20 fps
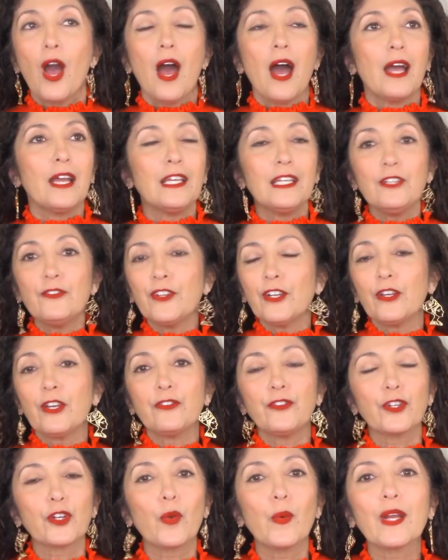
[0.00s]
even
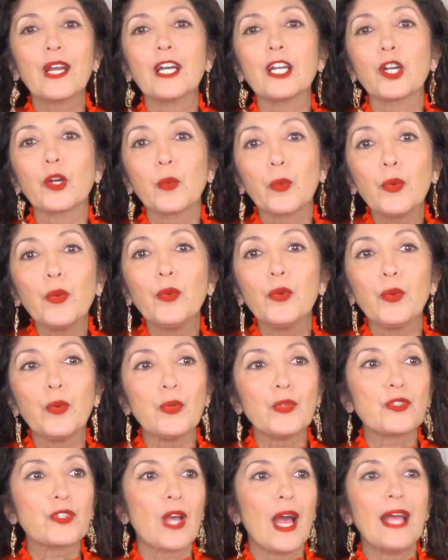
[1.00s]
if you're going on a
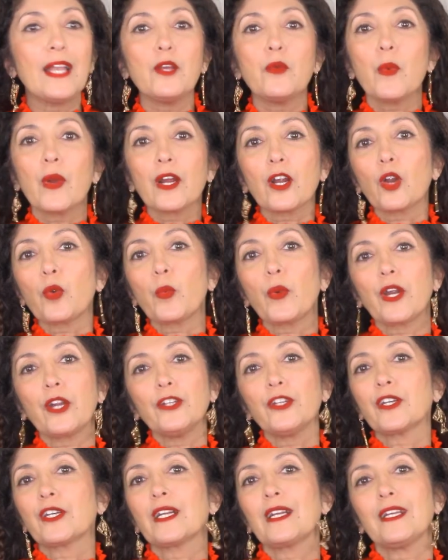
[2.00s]
cruise, anywhere where
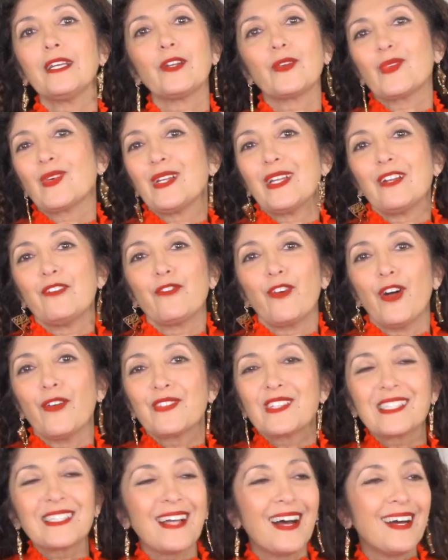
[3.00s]
you're going to, you know,
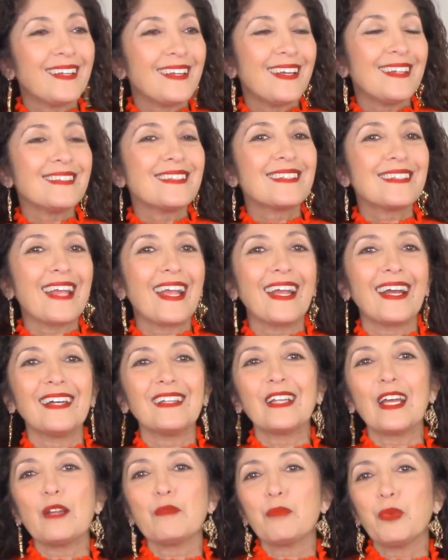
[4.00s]
involve sun and
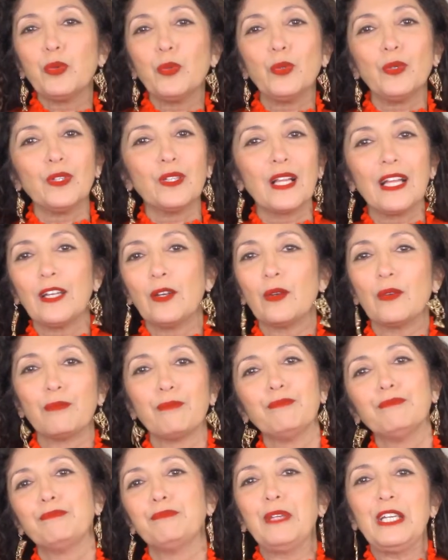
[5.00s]
sand and pool and
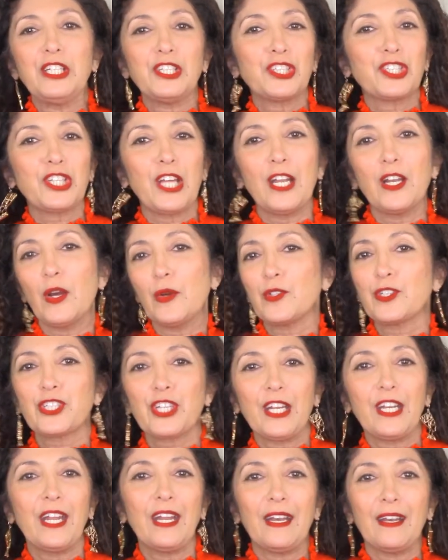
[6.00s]
beach and
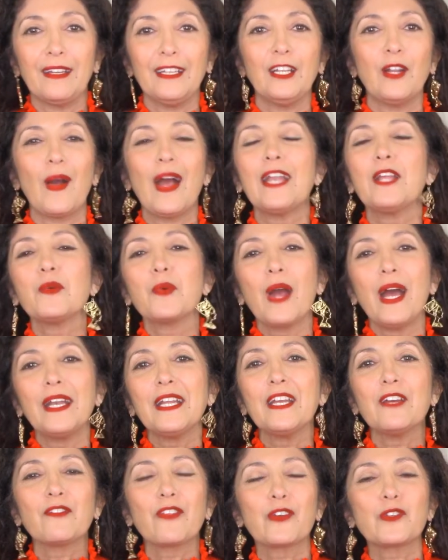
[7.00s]
ocean and, you know, any,
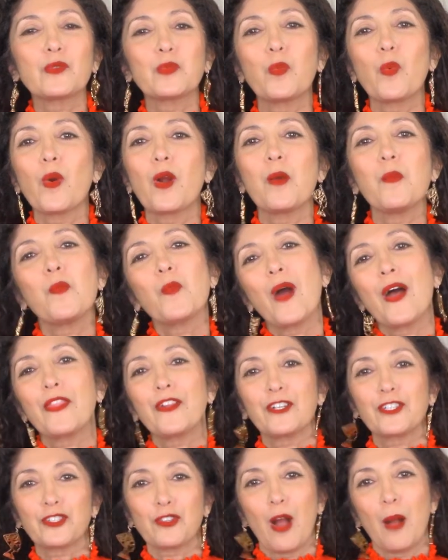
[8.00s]
any of those warm
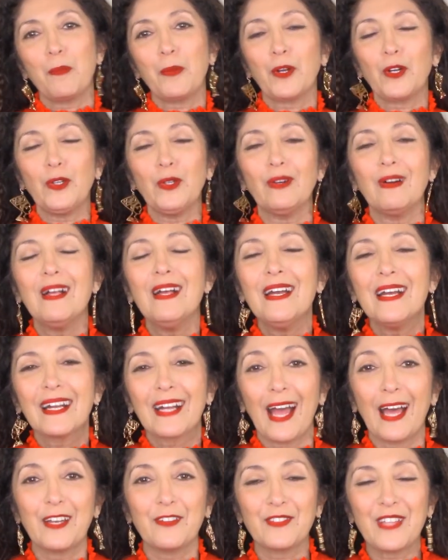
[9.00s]
weather, tropical
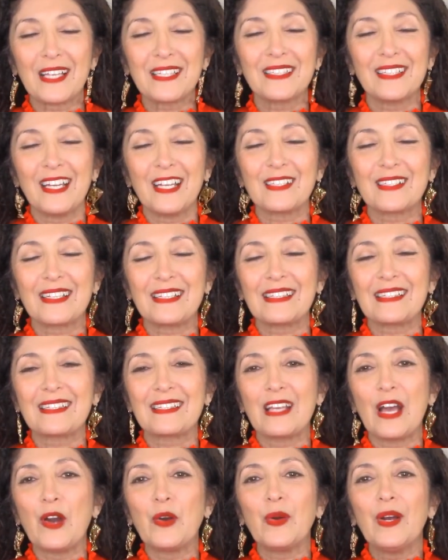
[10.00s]
kind of destinations.
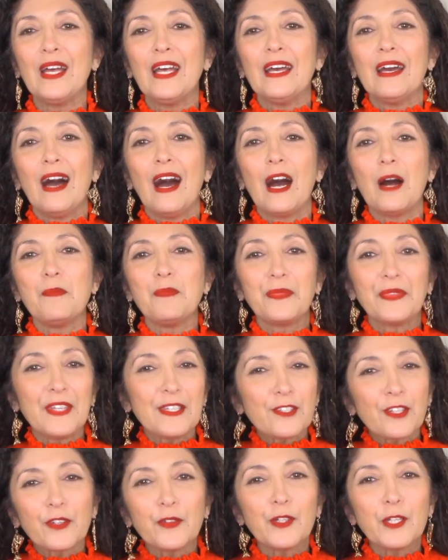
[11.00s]
So um,
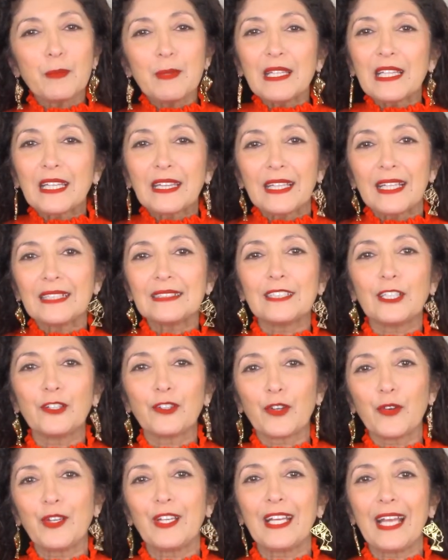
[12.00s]
these are going to be the things that you're
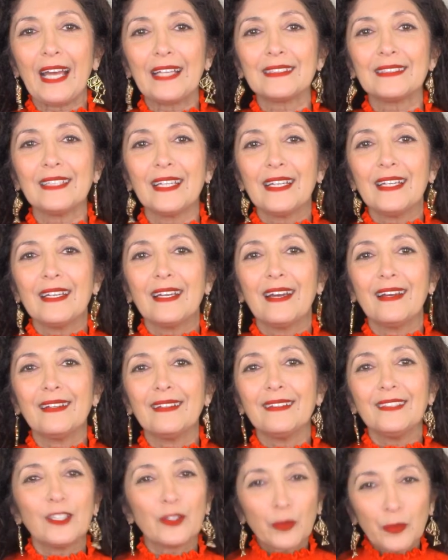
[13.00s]
going to get,
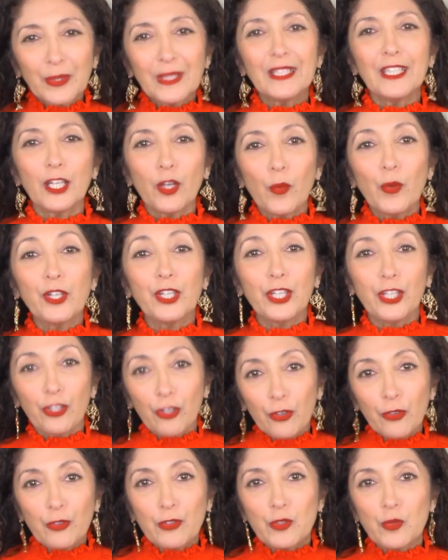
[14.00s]
you're really going to
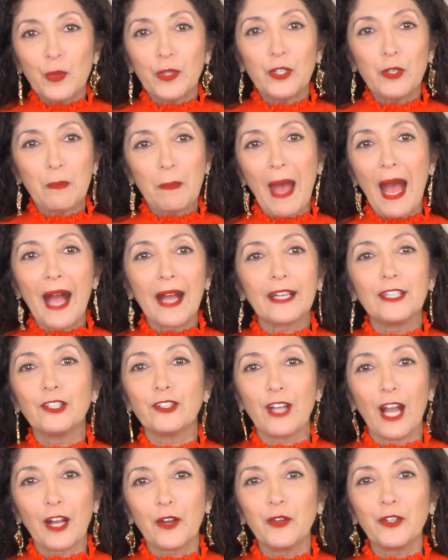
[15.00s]
use when you pack, and
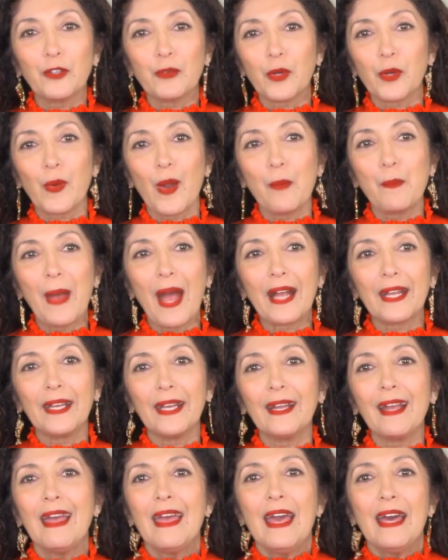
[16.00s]
you're not going to regret
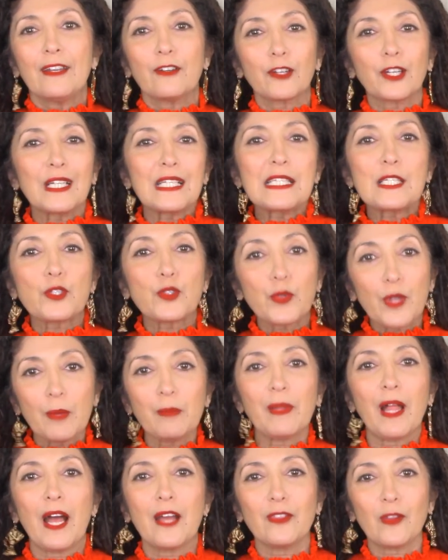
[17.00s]
packing, and are going to
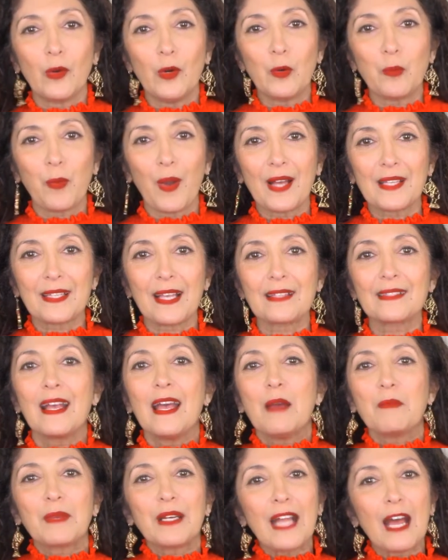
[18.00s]
streamline the whole process.
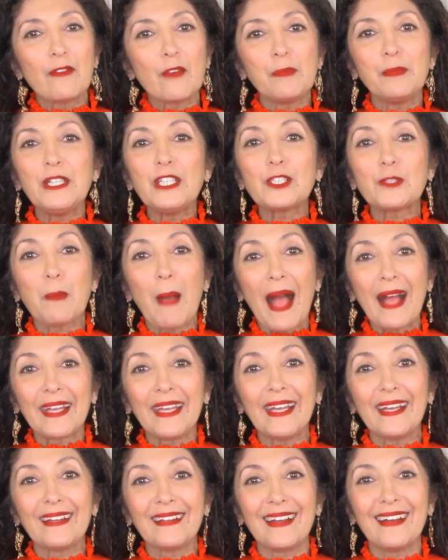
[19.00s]
I'm going to have a beach
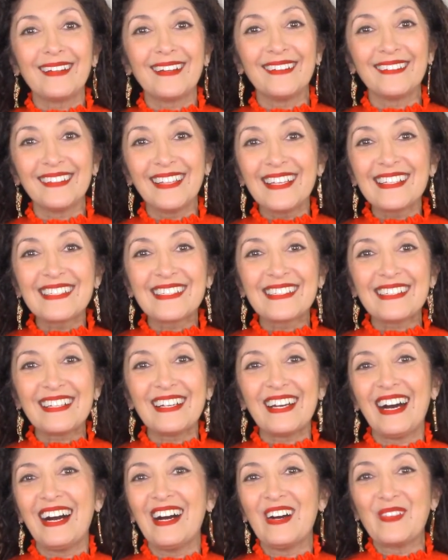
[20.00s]
packing list
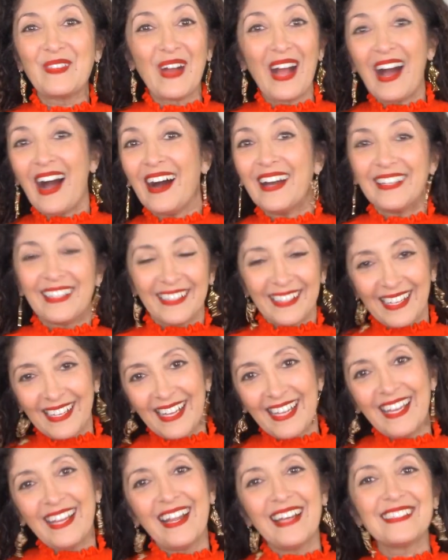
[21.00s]
uh, uh,
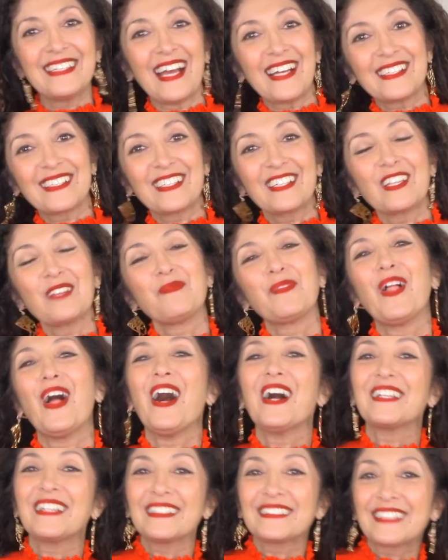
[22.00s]
attached to the
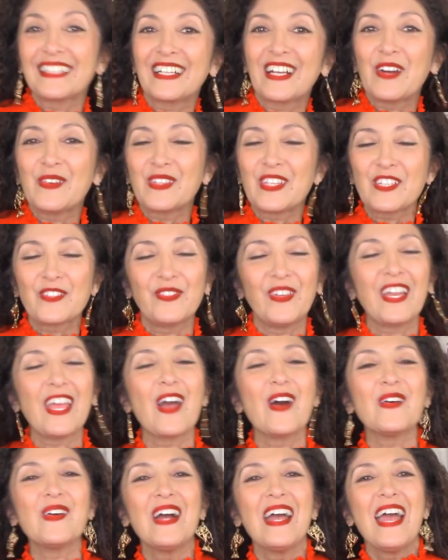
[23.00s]
blog that's going to go with this
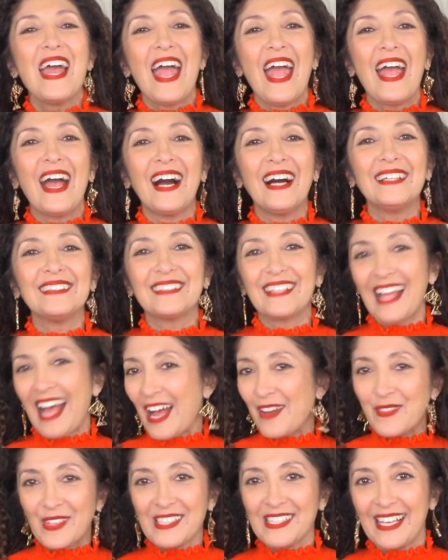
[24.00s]
video, and
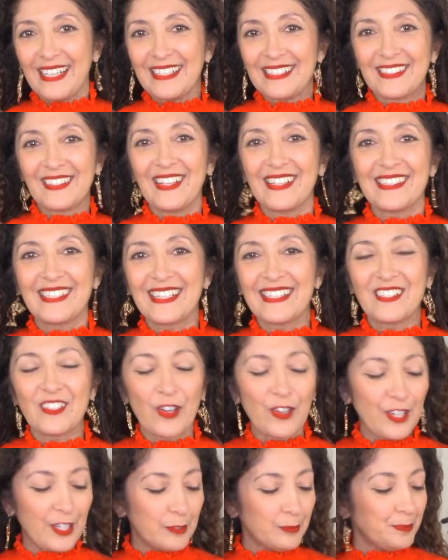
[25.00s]
I'm excited. So let's get
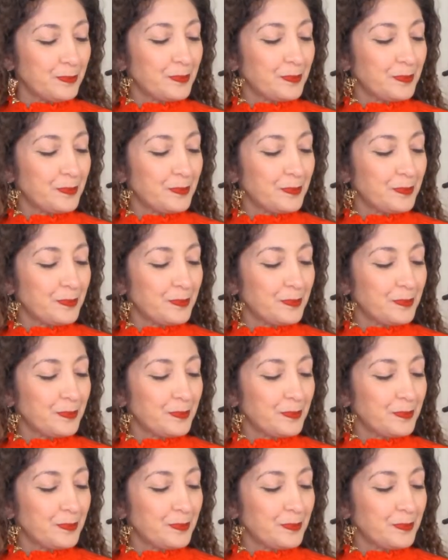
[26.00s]
started.